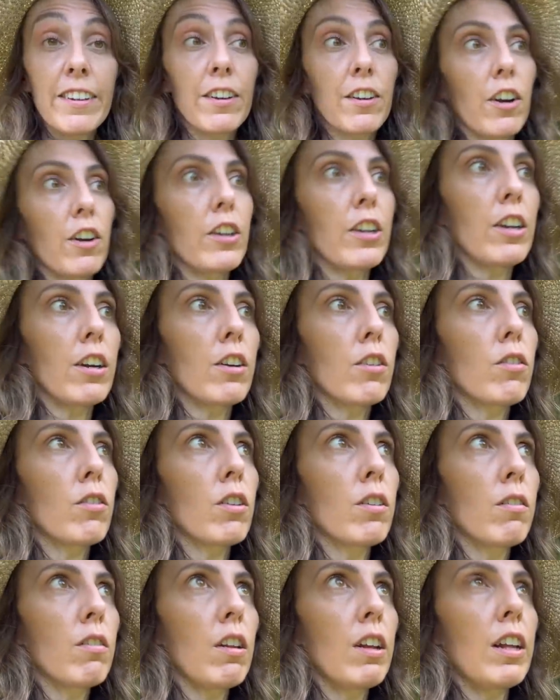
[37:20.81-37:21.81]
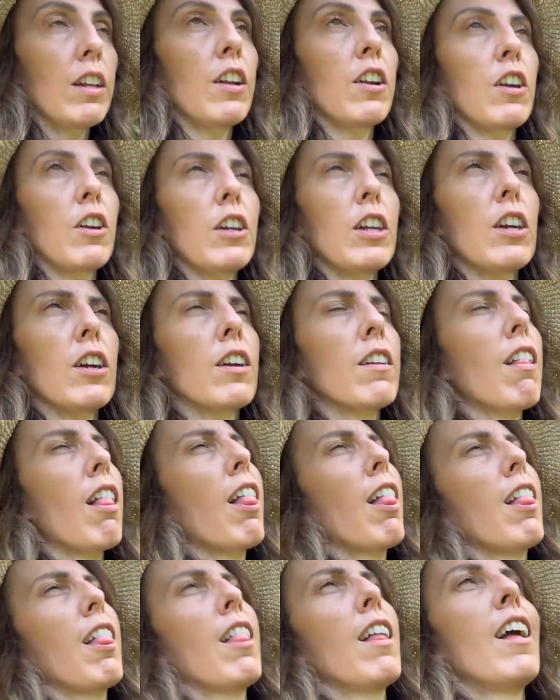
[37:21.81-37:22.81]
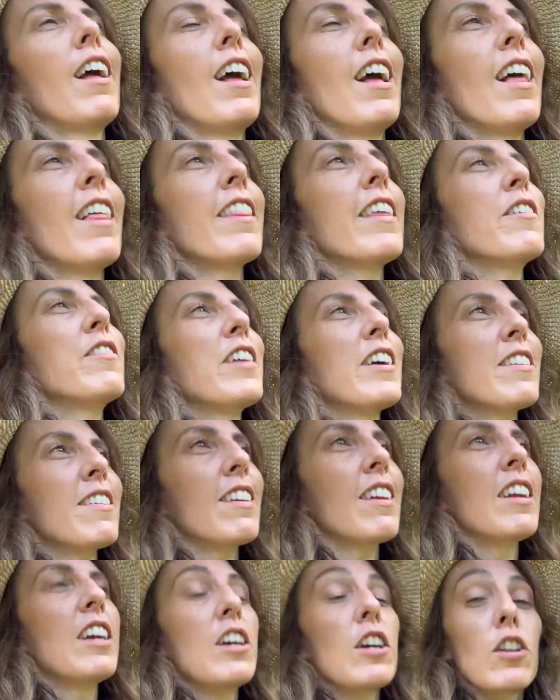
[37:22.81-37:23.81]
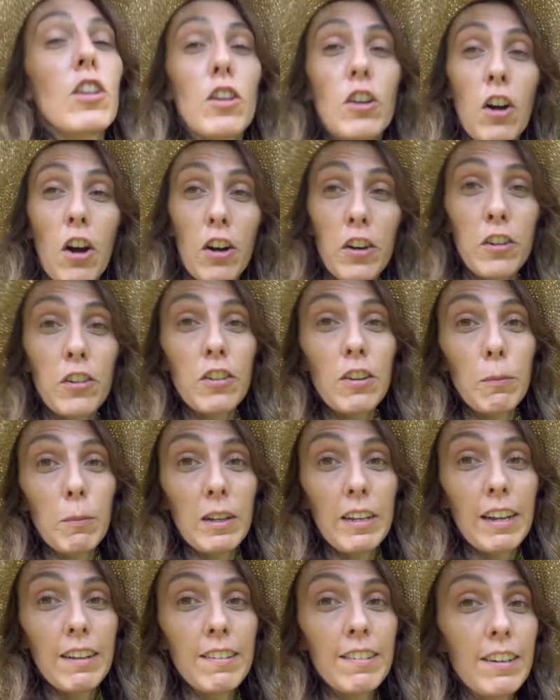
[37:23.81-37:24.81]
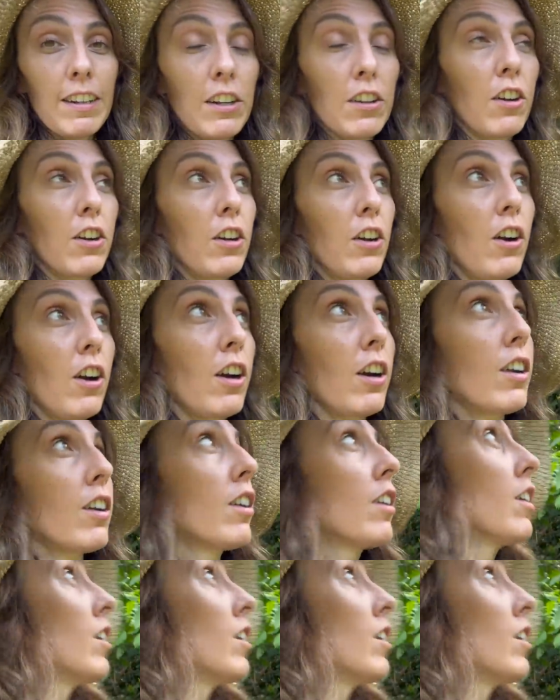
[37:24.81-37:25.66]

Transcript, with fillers: in our years, in our year. They've nested, the cardinals have been nesting in our yard.